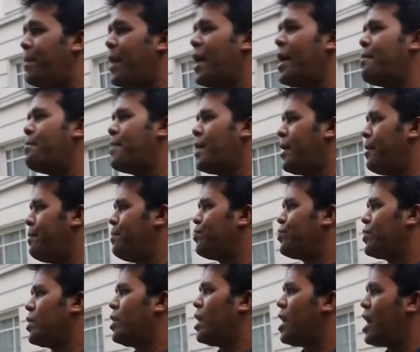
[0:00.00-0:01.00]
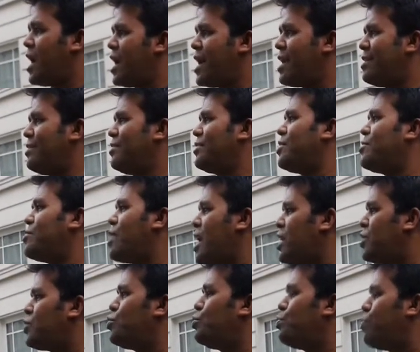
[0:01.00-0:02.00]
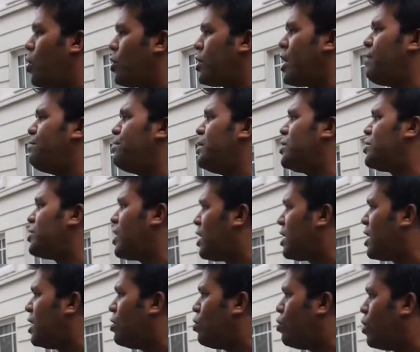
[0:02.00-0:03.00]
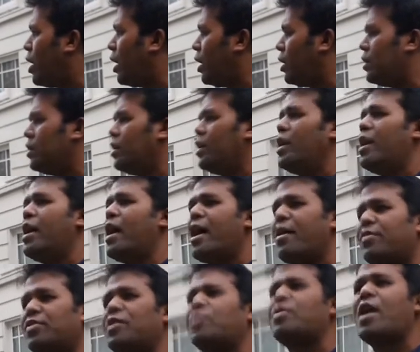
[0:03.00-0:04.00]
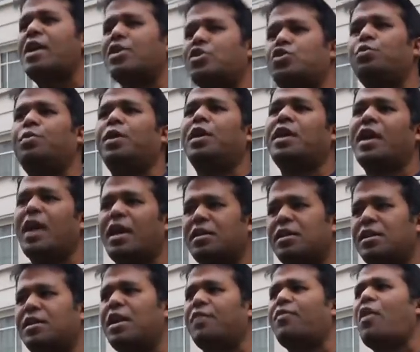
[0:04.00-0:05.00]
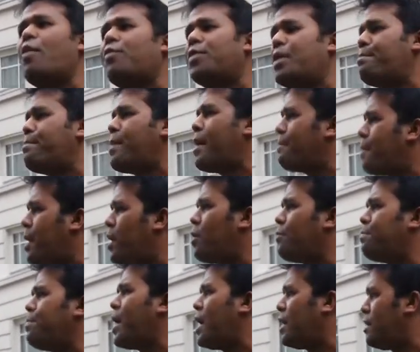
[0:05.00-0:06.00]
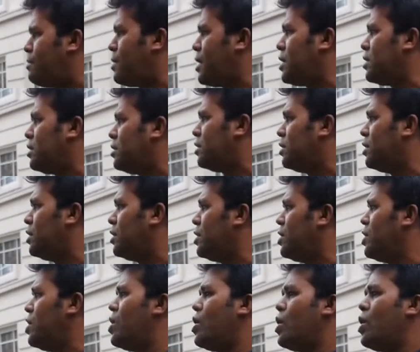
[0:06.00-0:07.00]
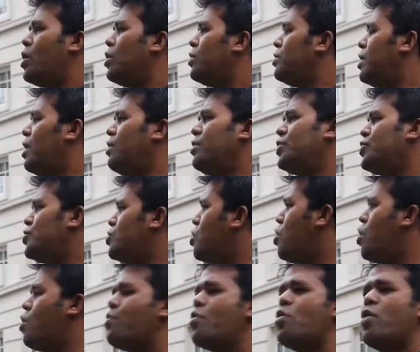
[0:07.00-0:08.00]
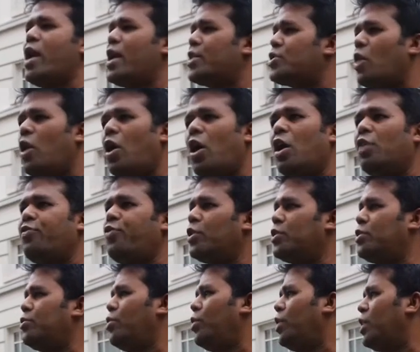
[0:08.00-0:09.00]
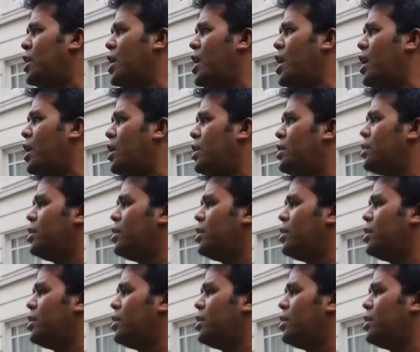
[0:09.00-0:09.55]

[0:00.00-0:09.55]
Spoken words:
Burma, and the right to vote have been taken away, and the right to be candidate of the member of parliament, there is no more at all for the Rohingya.